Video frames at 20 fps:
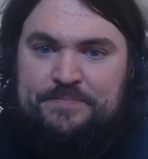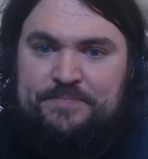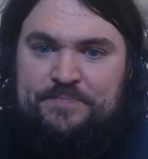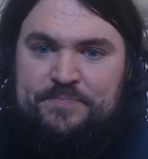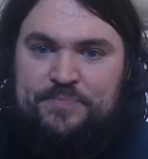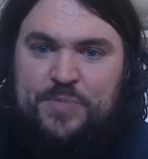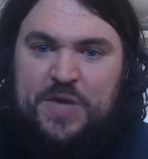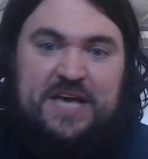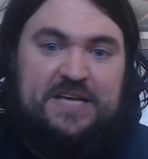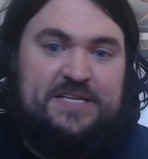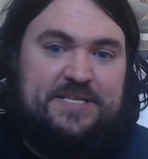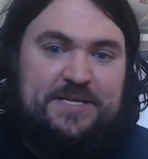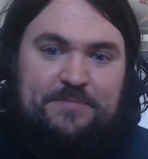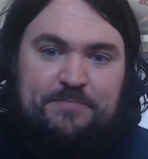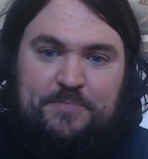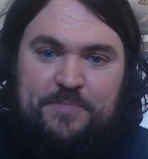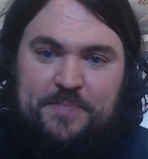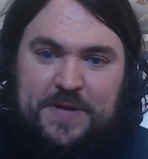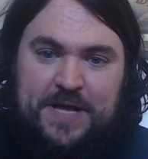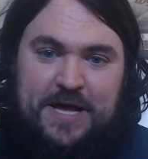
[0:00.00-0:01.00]
Case in
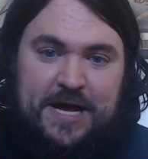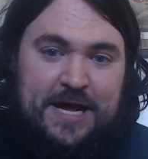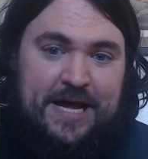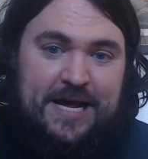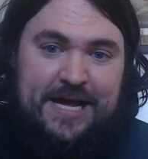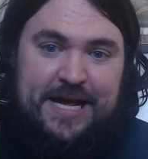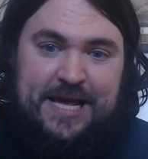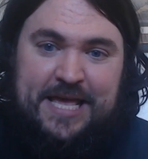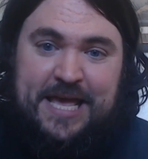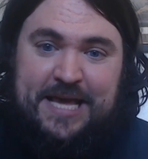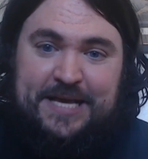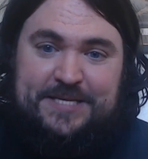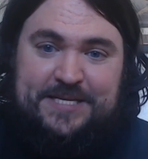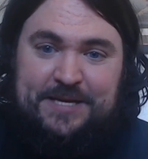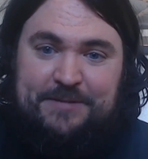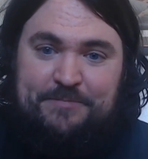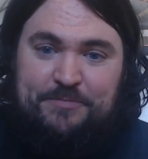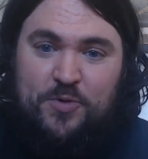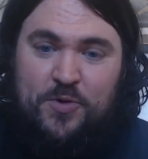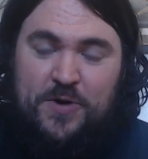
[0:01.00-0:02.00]

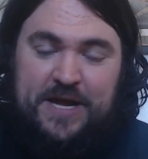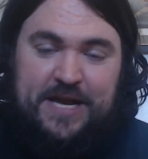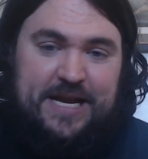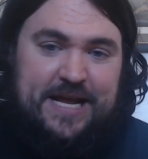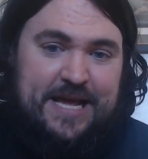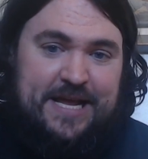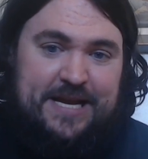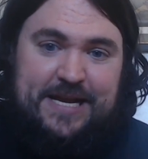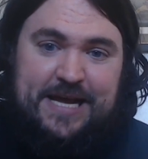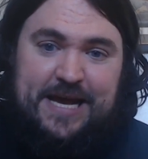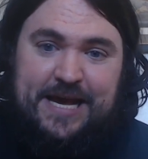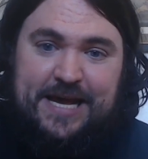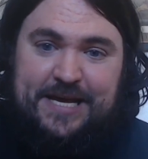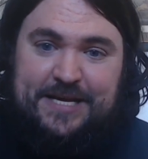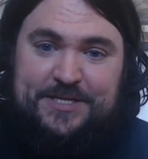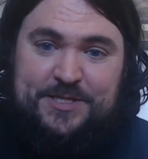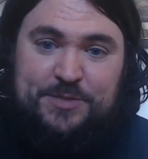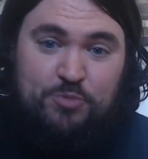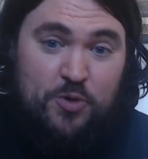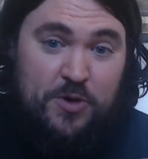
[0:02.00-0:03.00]
point, and
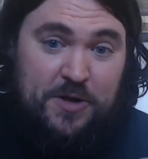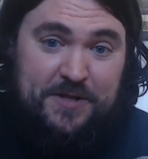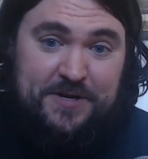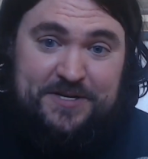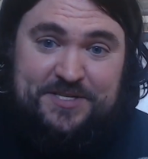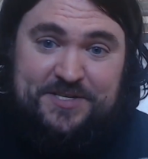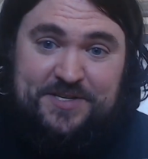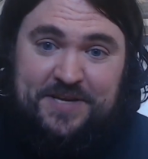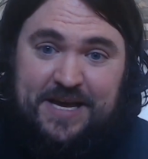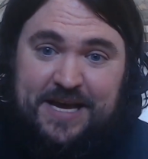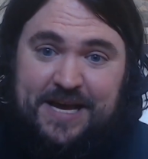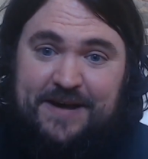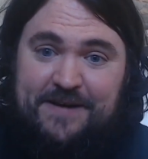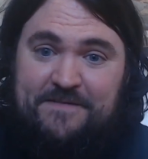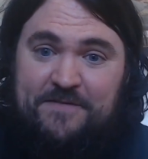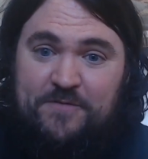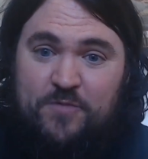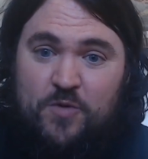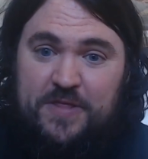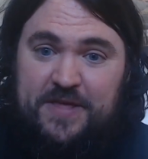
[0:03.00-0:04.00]
spoilers
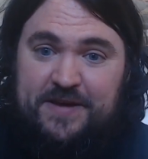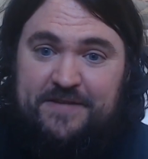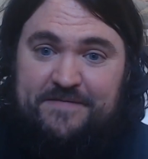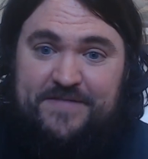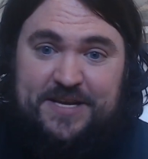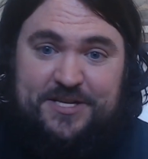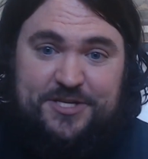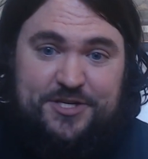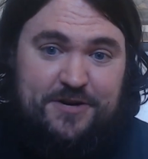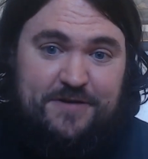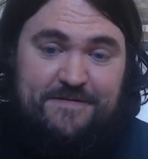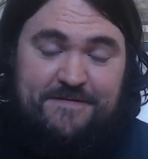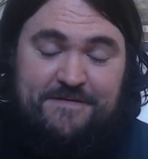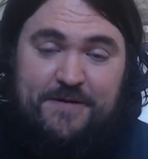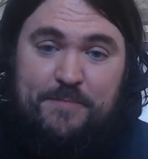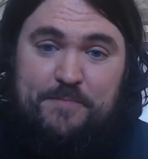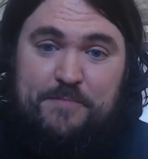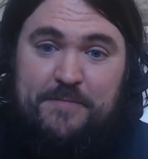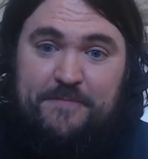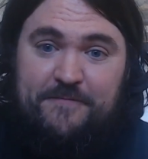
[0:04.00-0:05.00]
for the adventure
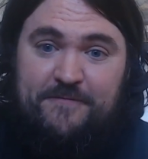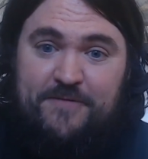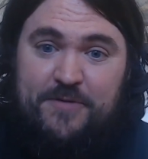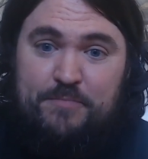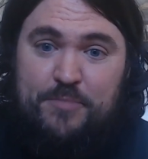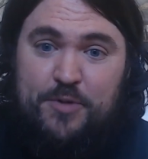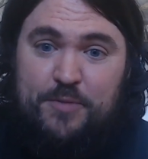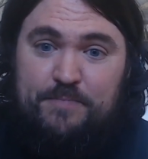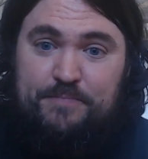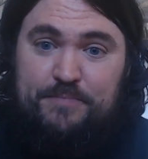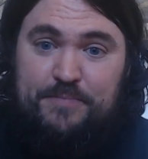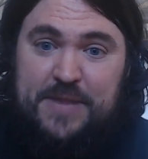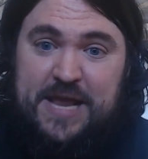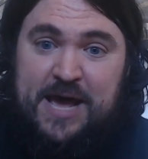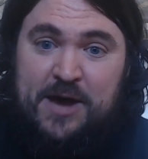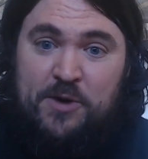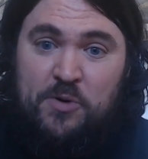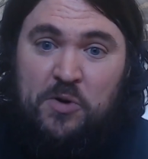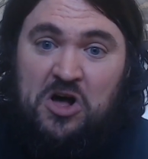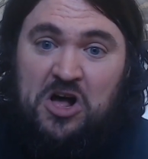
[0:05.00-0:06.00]
from
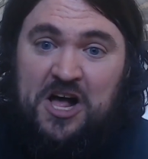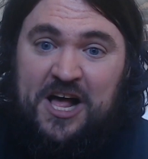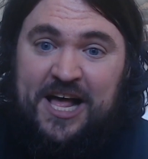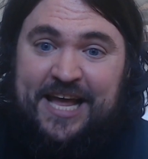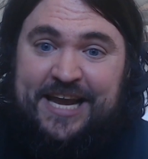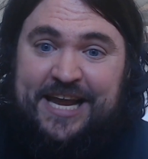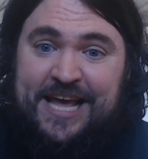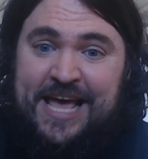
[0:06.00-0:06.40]
now on.